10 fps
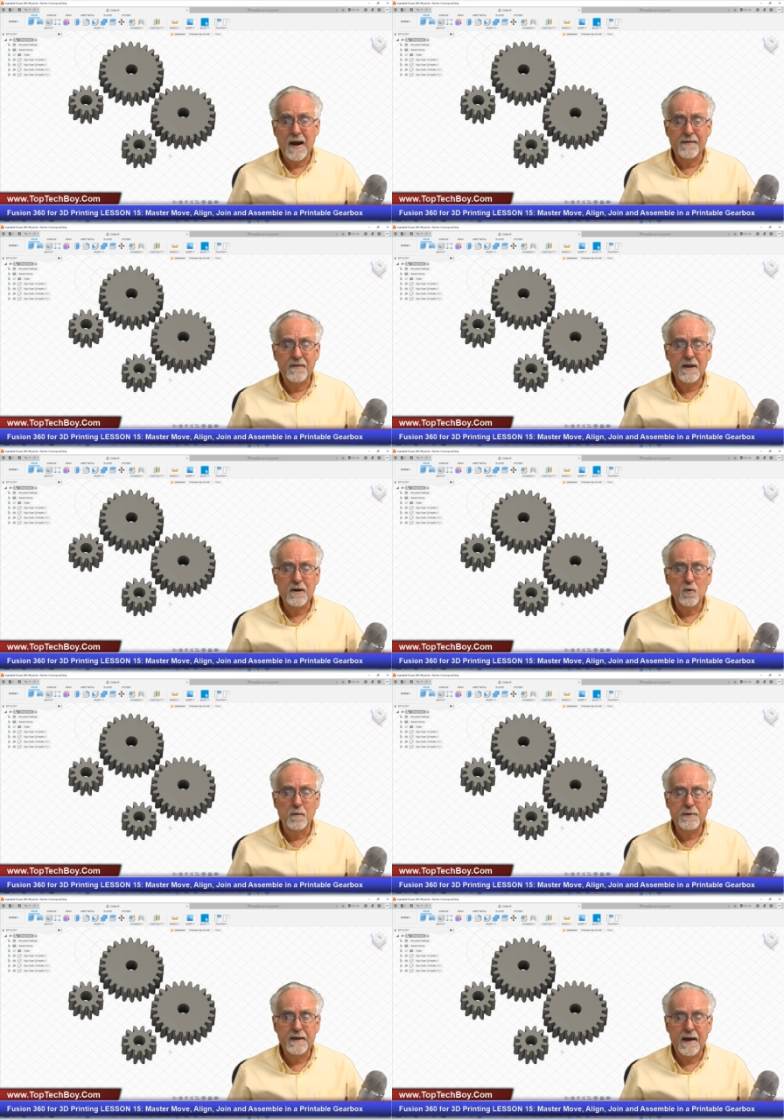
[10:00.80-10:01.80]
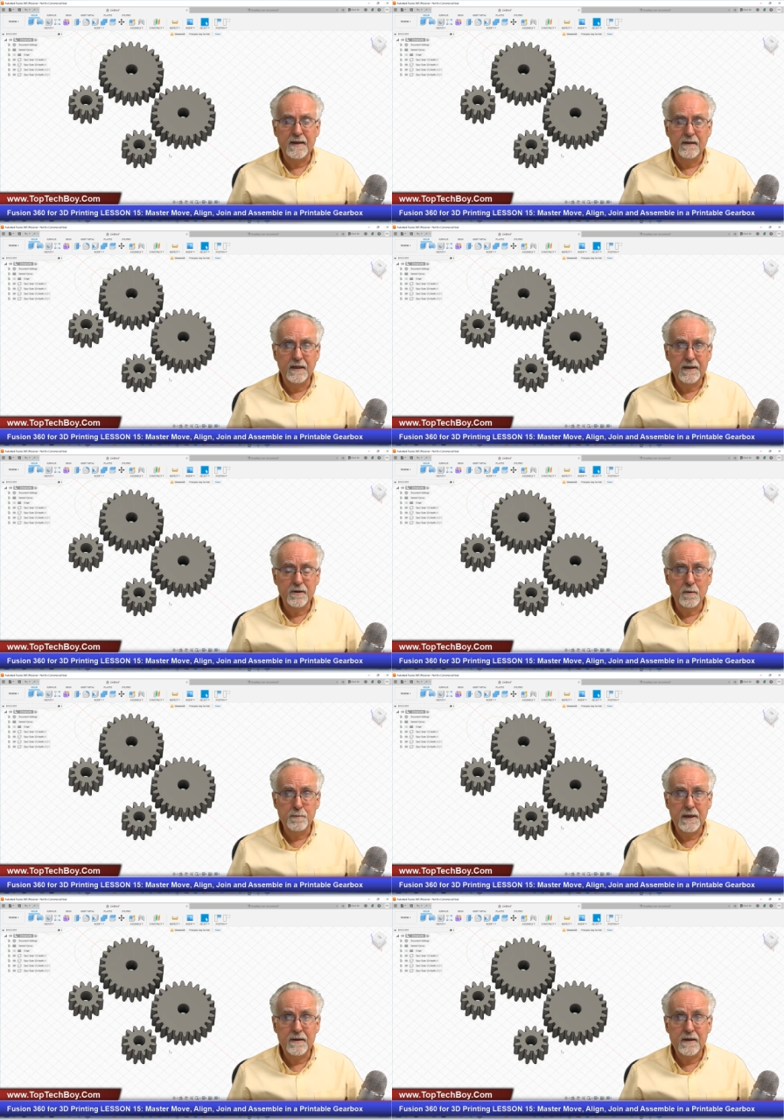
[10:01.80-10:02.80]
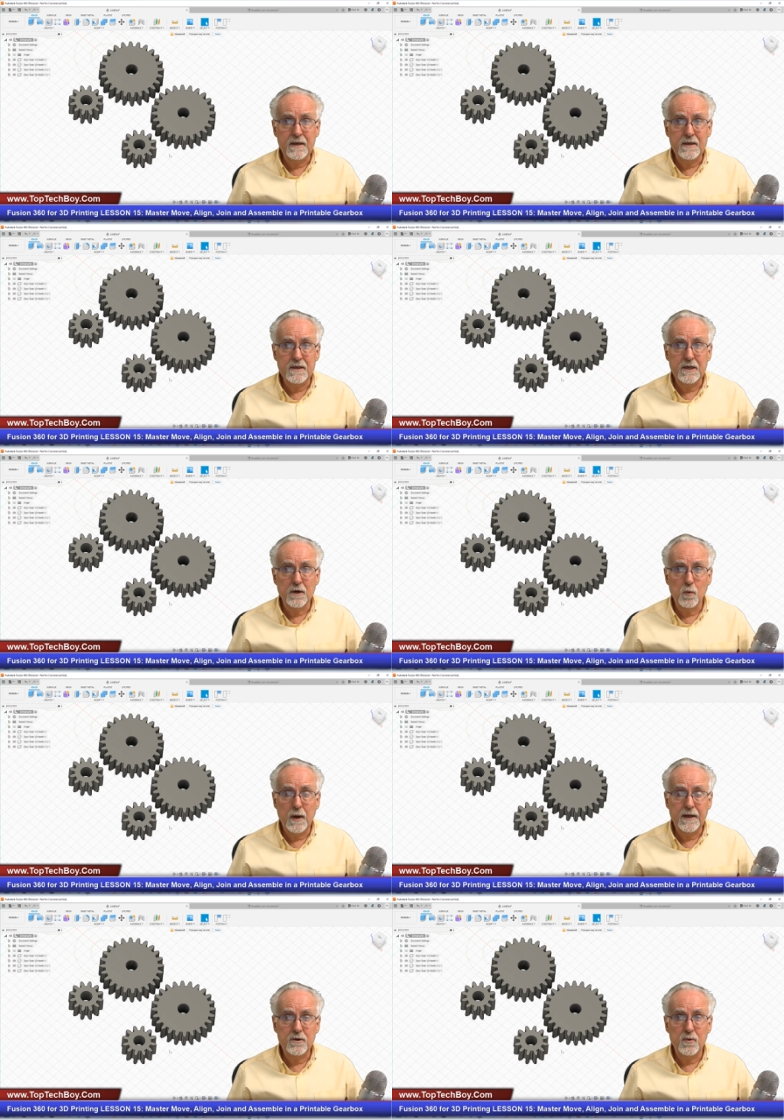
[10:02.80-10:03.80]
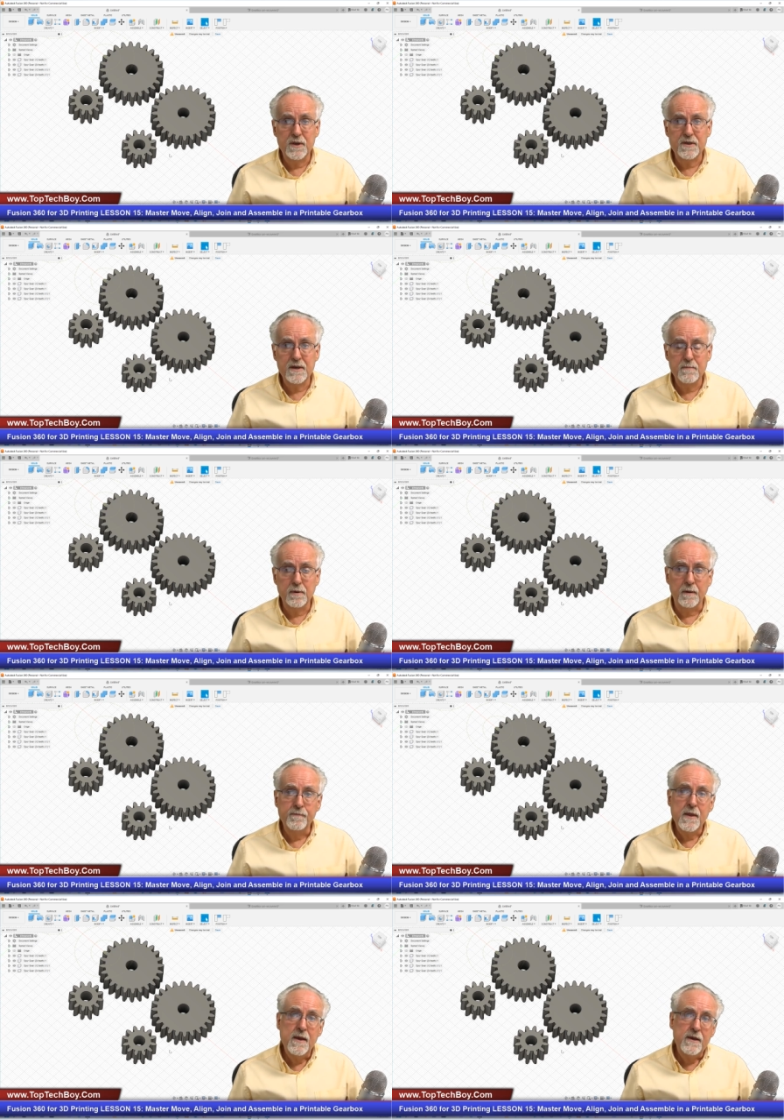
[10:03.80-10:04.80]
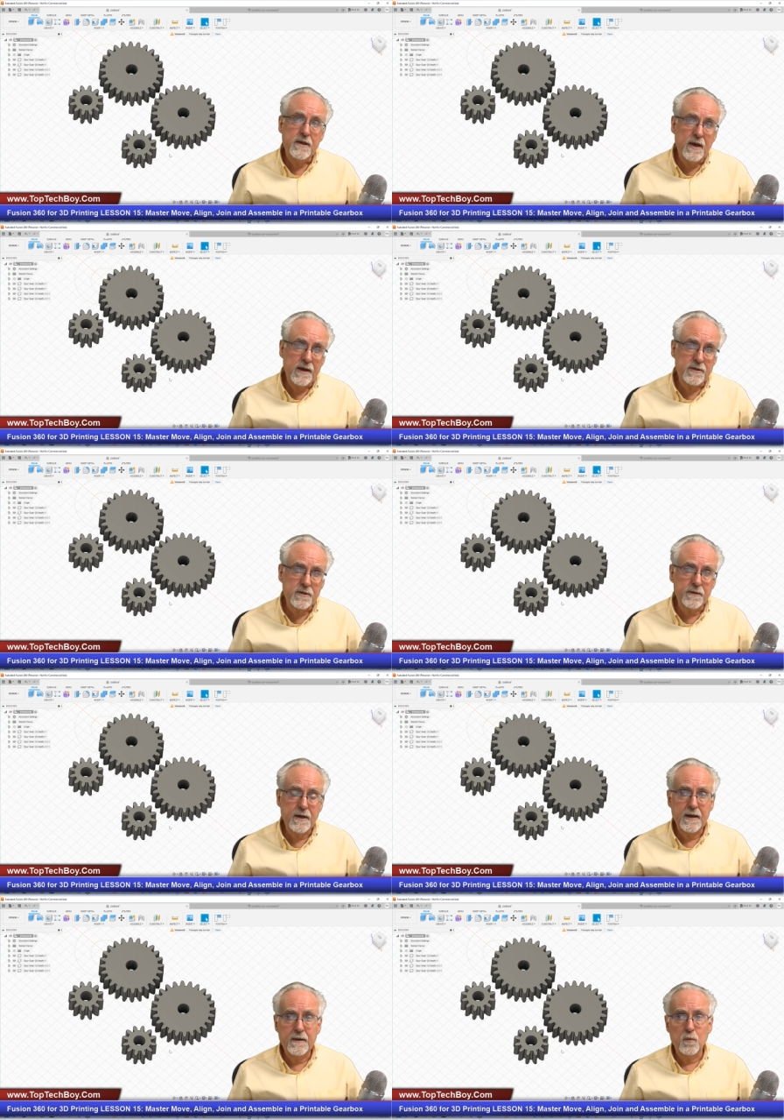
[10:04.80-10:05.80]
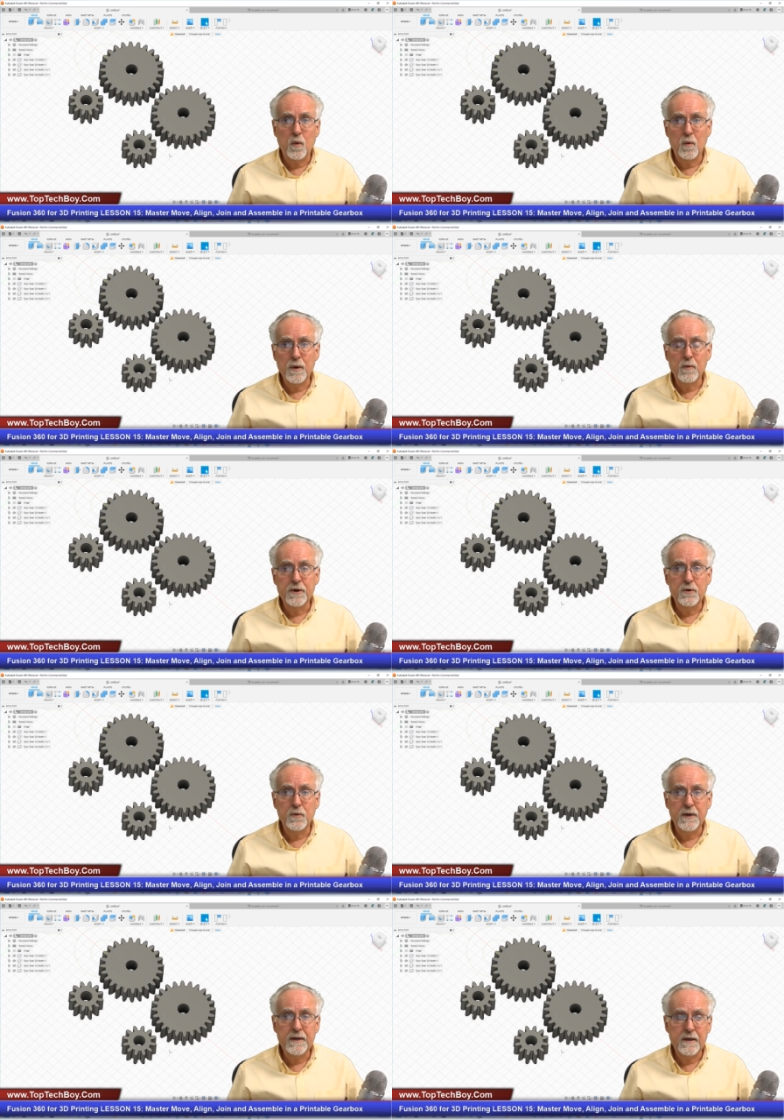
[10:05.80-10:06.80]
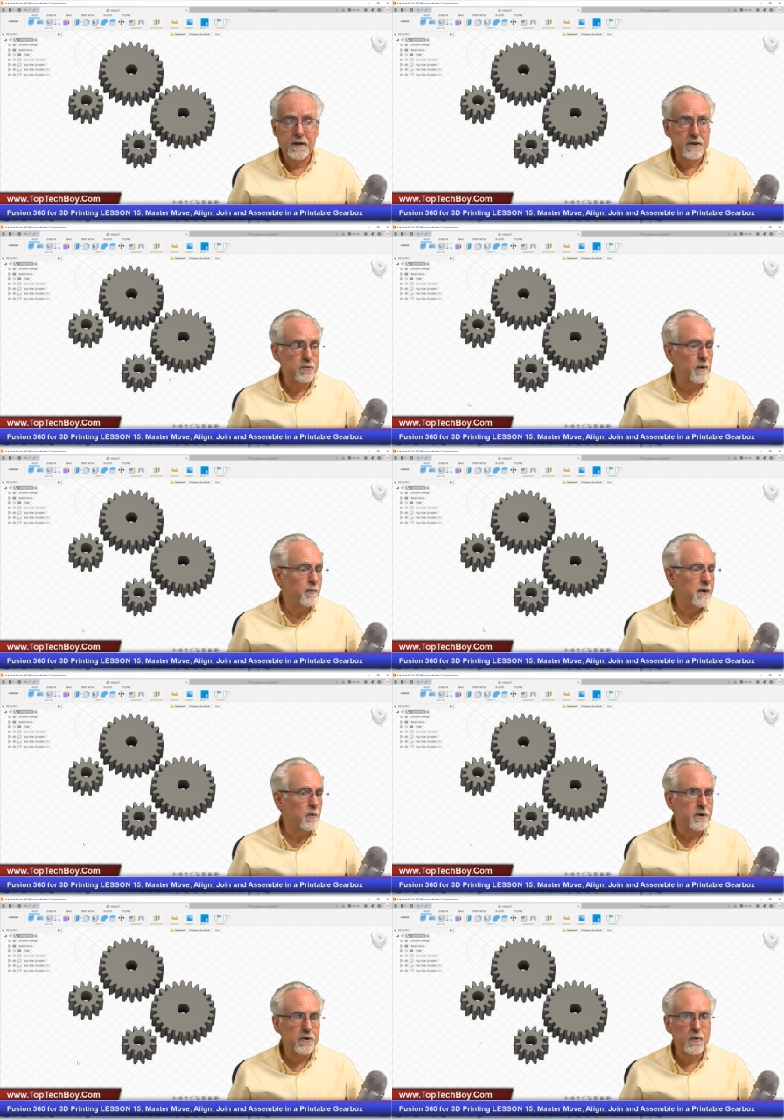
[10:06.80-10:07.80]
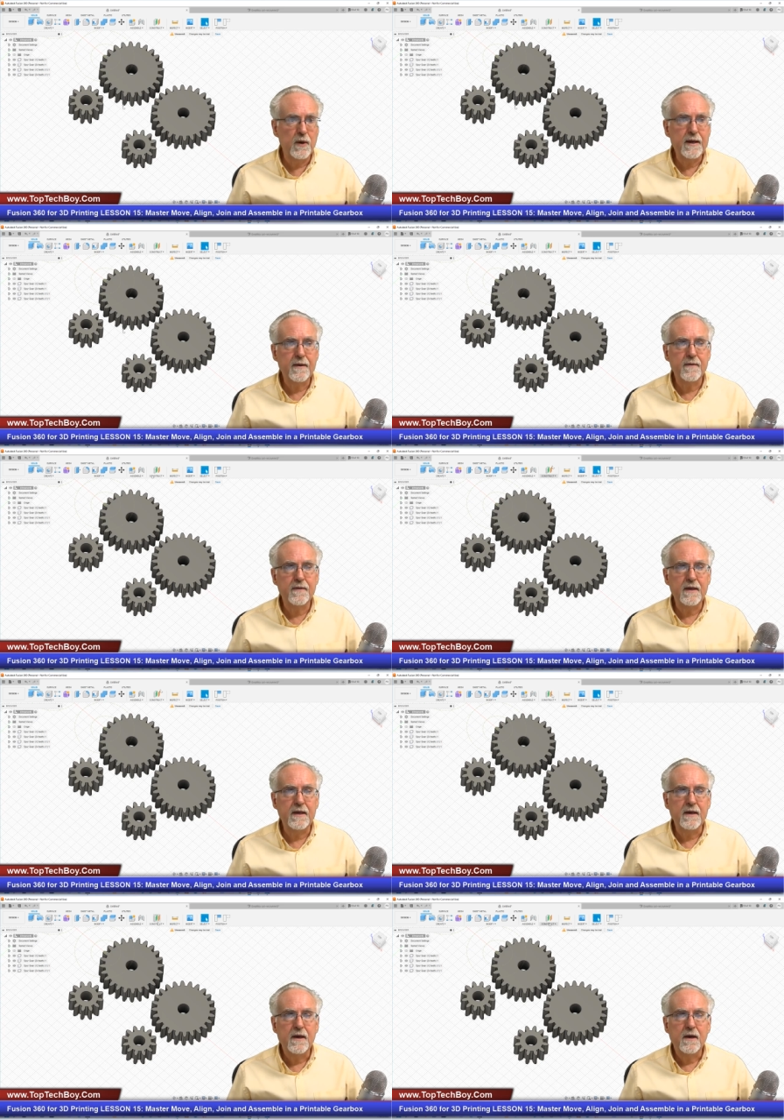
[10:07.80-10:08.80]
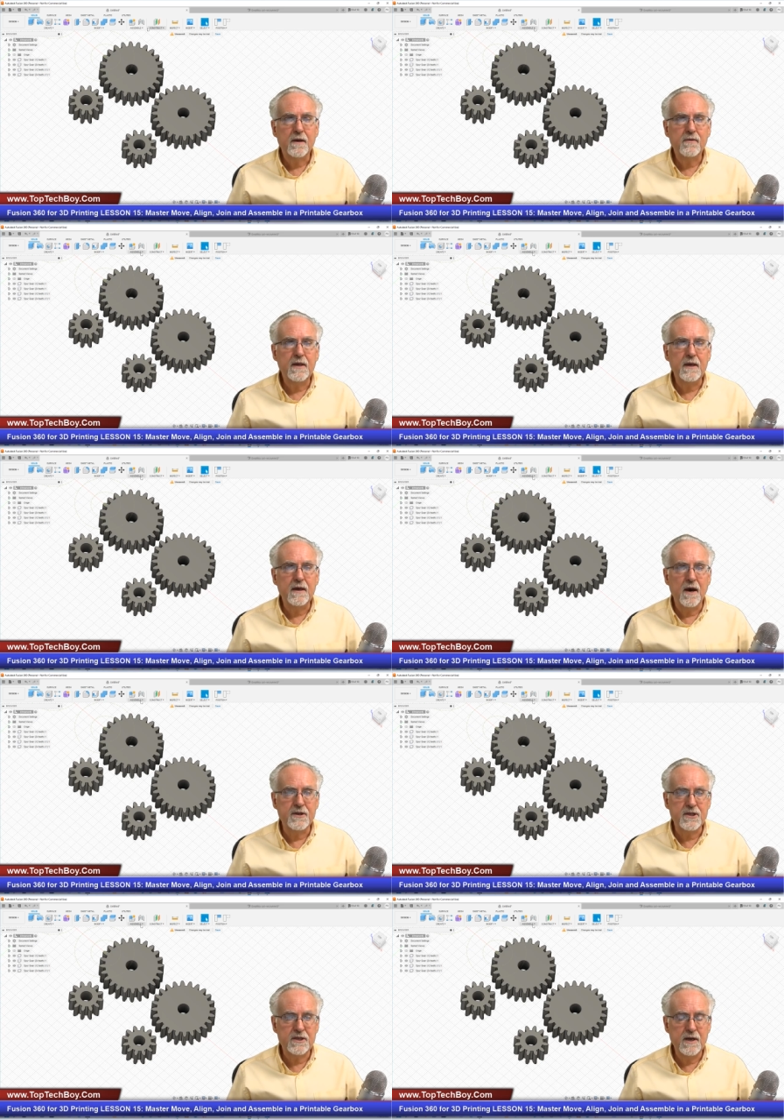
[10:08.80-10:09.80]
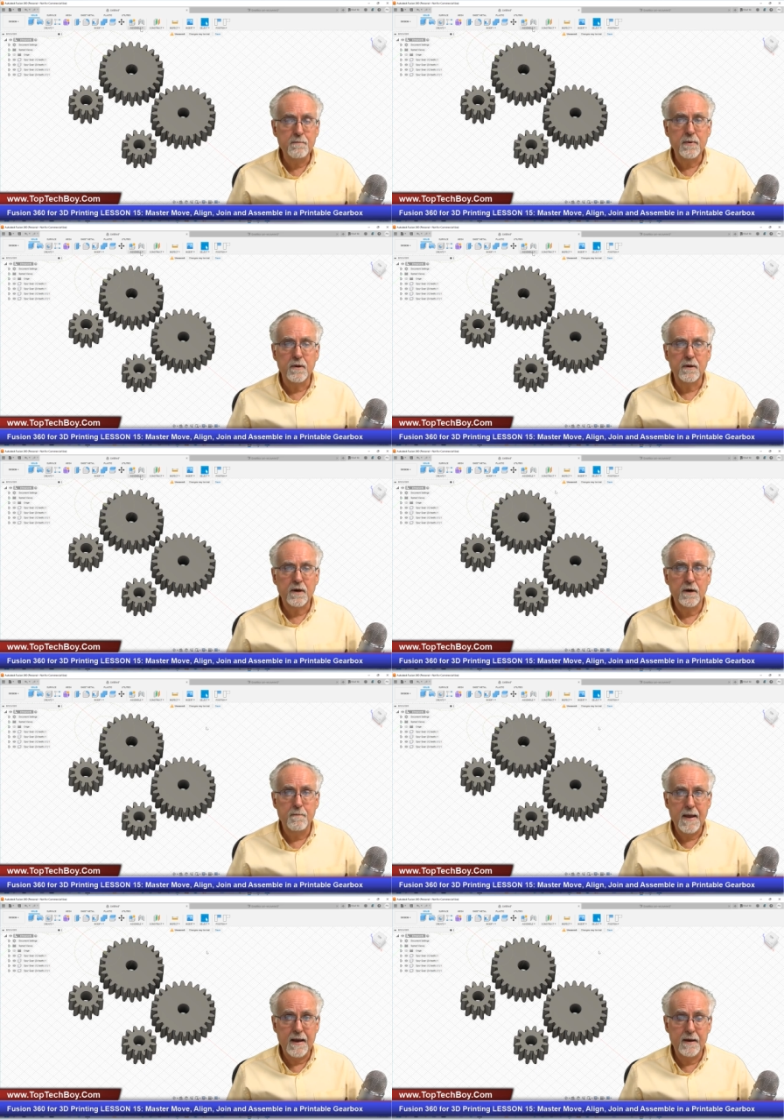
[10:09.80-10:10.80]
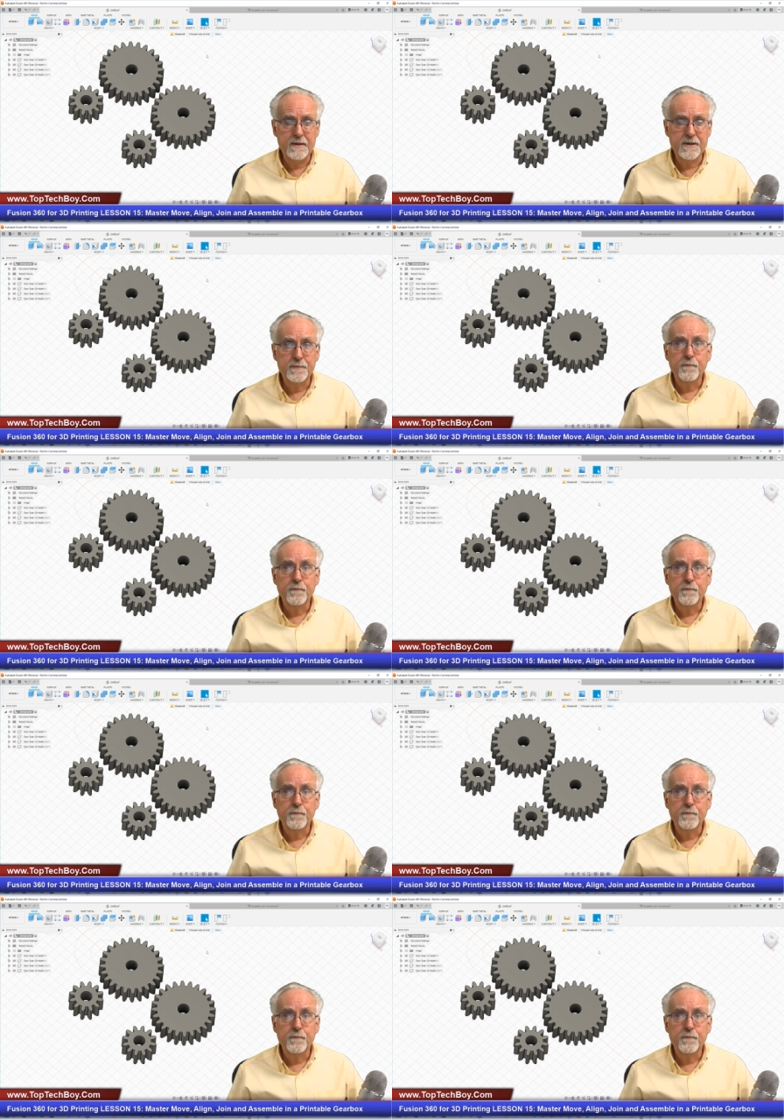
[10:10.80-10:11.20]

I think will be a little bit easier way to assemble. Yesterday, what we were doing is when we were doing the, the assemble commands,